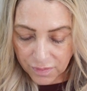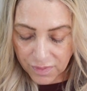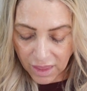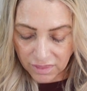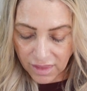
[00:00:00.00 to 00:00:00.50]

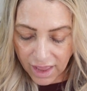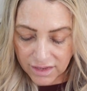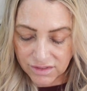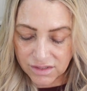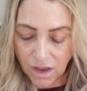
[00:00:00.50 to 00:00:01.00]
that
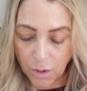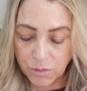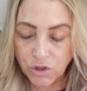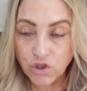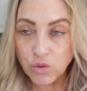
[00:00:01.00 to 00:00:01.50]
lasts
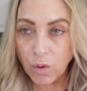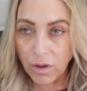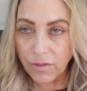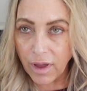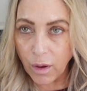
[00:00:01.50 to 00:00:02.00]
up to
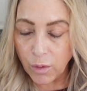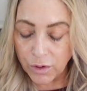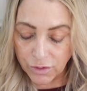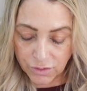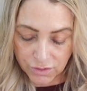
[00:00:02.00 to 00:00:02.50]
12
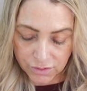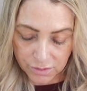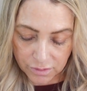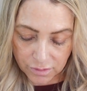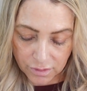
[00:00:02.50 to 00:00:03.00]
hours.
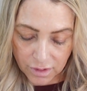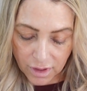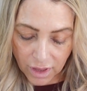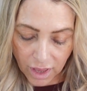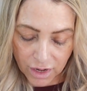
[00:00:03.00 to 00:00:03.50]

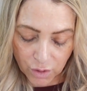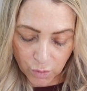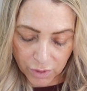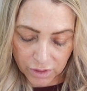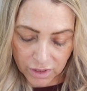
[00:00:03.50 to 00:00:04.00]
And it
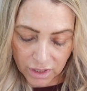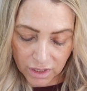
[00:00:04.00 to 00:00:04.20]
quickly